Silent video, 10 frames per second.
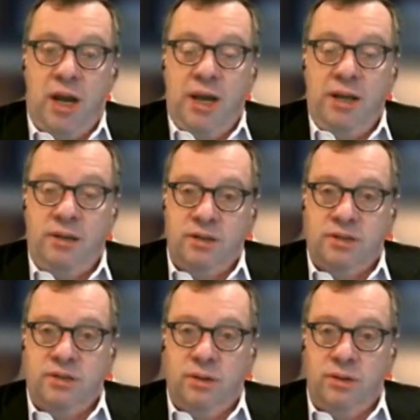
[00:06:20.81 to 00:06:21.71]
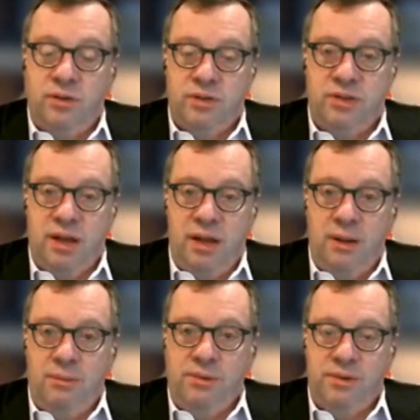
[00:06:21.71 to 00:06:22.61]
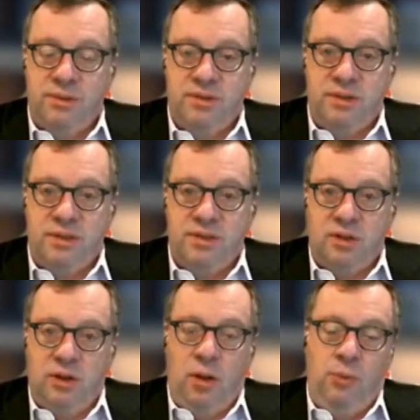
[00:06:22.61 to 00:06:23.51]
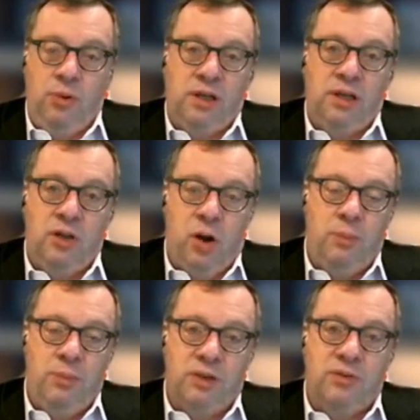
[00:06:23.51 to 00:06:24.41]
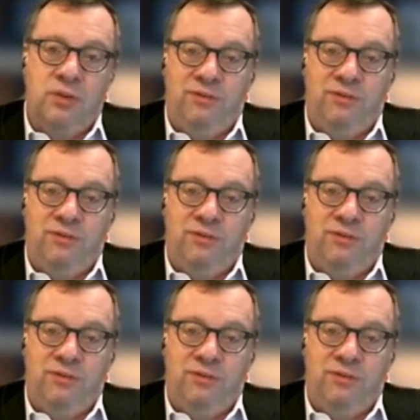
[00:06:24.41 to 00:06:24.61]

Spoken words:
China. So there's these global economic